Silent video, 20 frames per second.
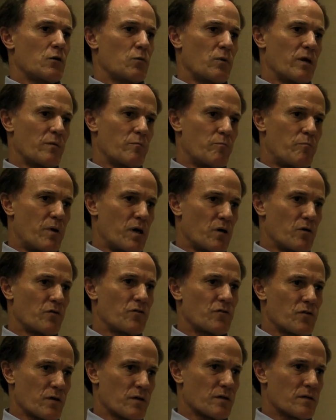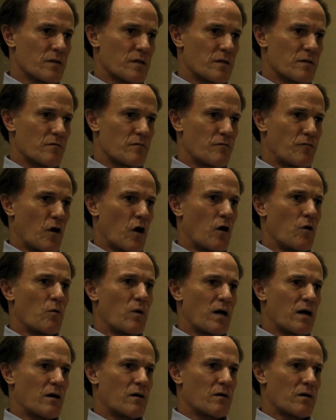when both
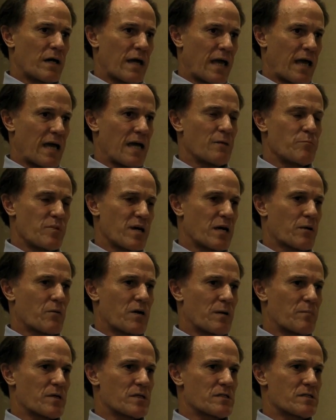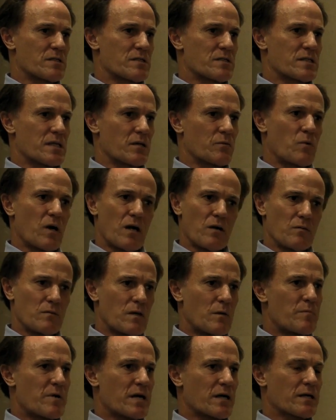Falwell and Pat Robertson said, well,
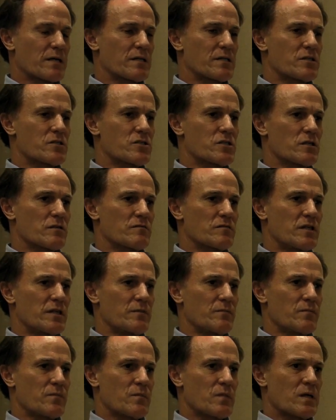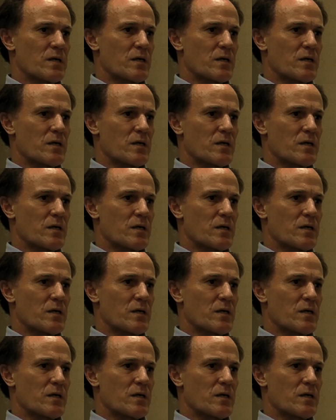America deserved it